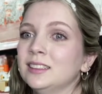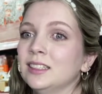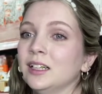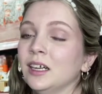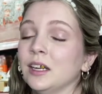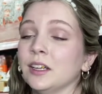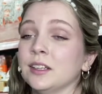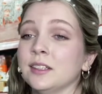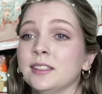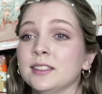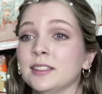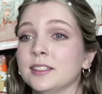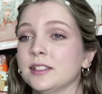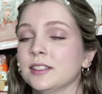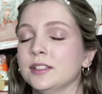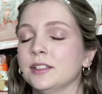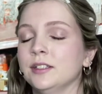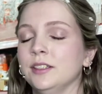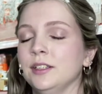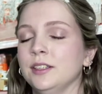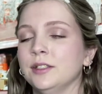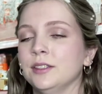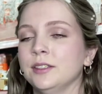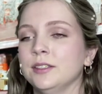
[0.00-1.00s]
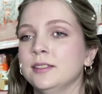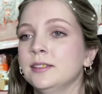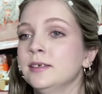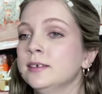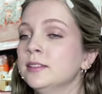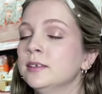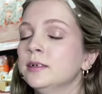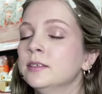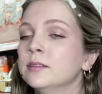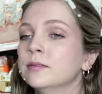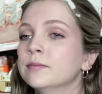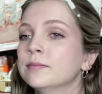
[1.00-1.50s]
I'll just
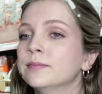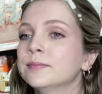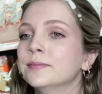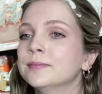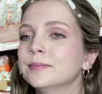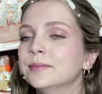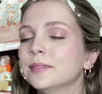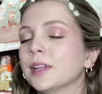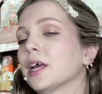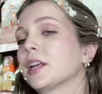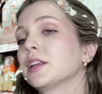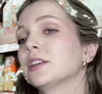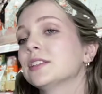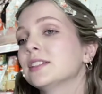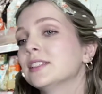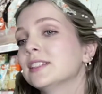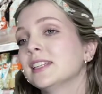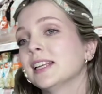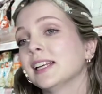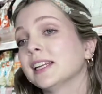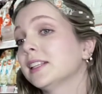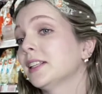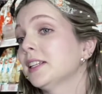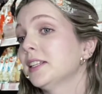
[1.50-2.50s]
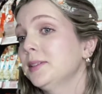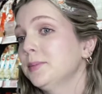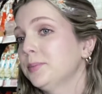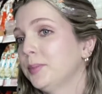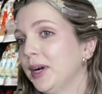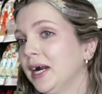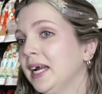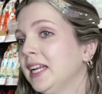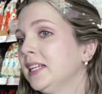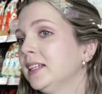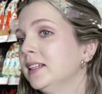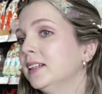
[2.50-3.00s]
use, I'll just take this
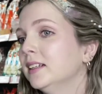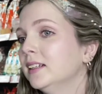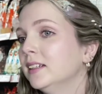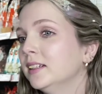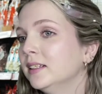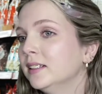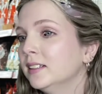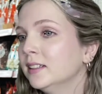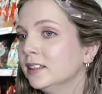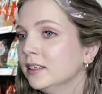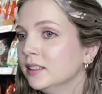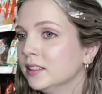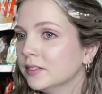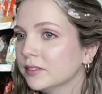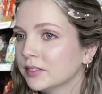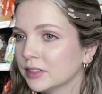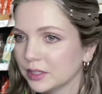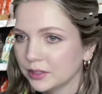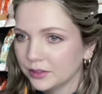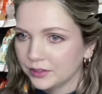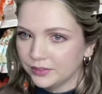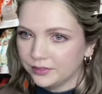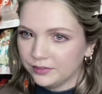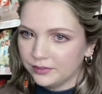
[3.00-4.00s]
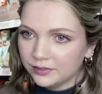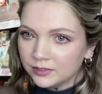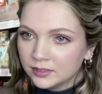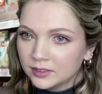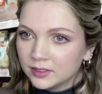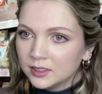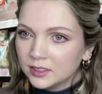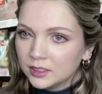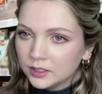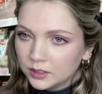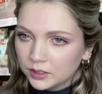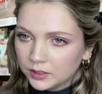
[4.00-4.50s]
brand. You know, I've
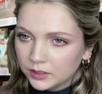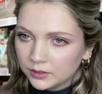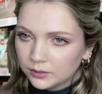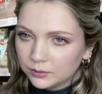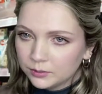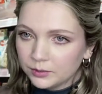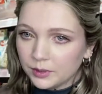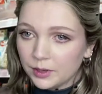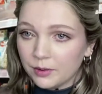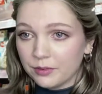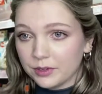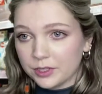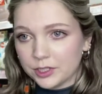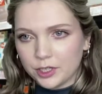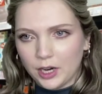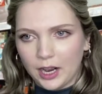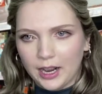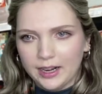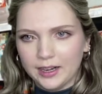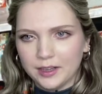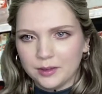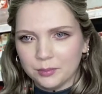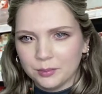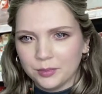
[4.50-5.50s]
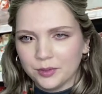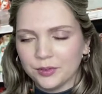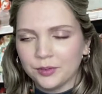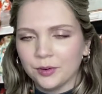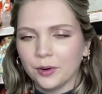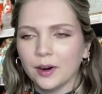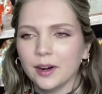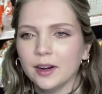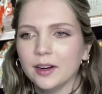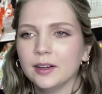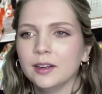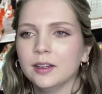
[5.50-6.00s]
never tried it
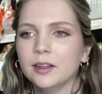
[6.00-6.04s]
before.